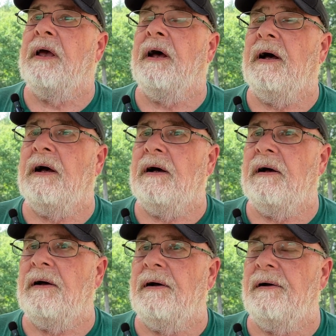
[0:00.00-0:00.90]

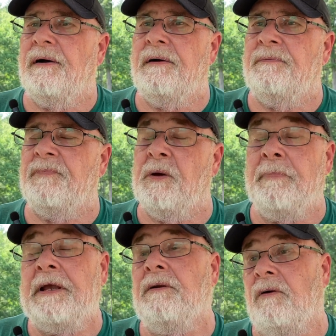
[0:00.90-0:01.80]
The
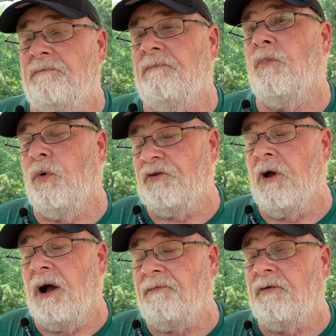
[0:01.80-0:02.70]
meat was not